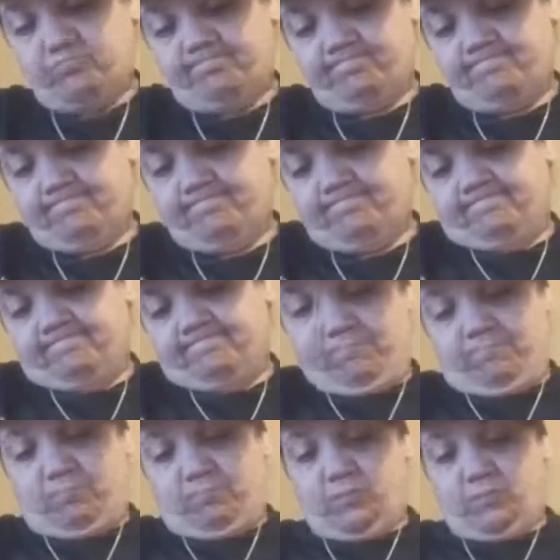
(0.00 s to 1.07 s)

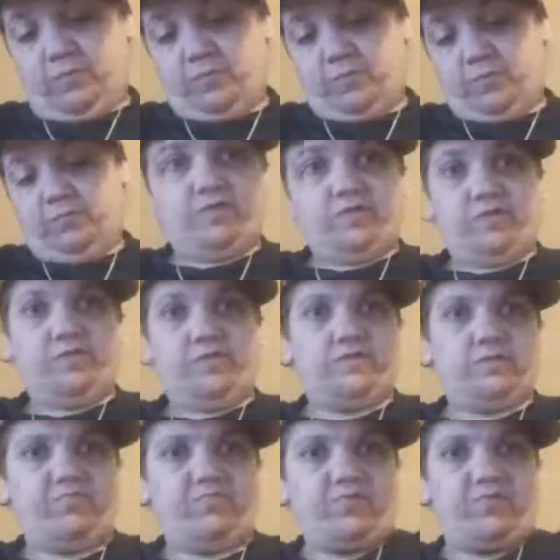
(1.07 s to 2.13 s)
Jeez, I'm
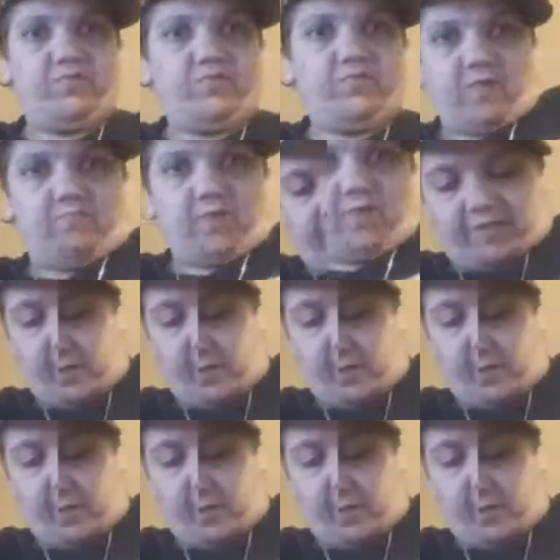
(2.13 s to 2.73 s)
ripping the box.